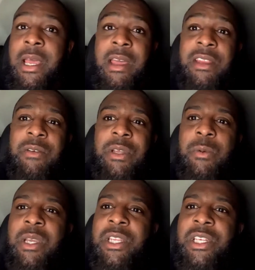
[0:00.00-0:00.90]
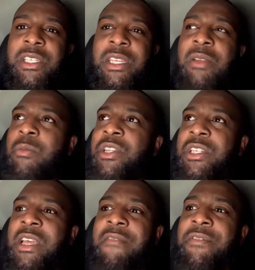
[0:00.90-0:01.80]
And we could just see it. We
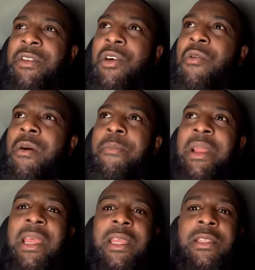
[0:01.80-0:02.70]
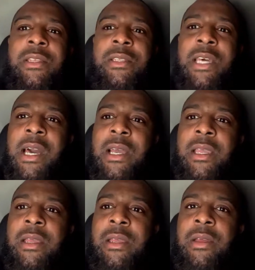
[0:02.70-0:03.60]
just have no ability to
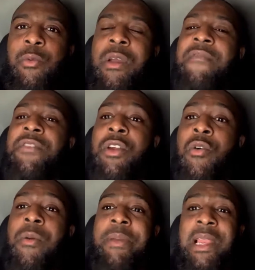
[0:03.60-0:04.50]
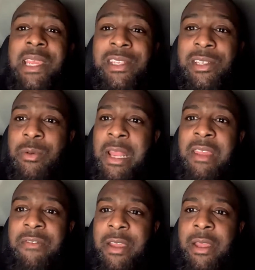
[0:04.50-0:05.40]
attack. We have no ability to do
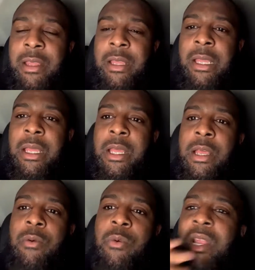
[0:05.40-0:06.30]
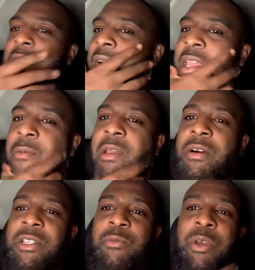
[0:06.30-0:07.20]
anything. We're lucky
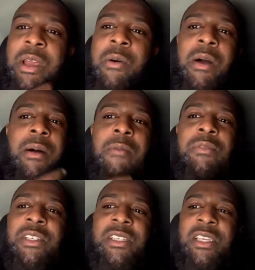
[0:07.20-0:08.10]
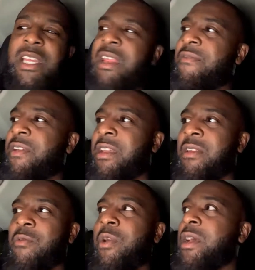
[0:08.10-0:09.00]
I was just sitting there
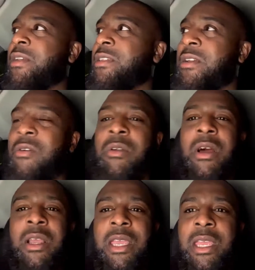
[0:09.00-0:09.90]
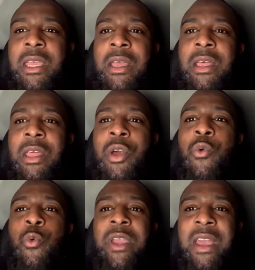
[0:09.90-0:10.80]
thinking, we are so lucky
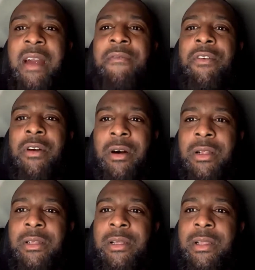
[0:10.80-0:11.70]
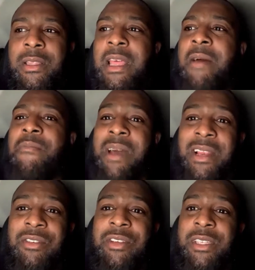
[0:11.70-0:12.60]
we have got that
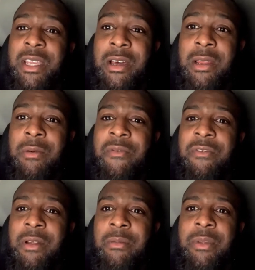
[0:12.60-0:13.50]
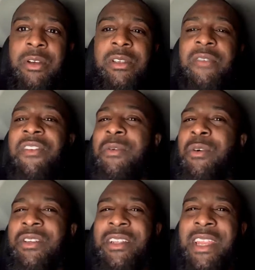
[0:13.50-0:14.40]
man Cristiano up front. Because if he
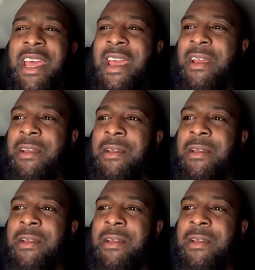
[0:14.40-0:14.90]
wasn't there,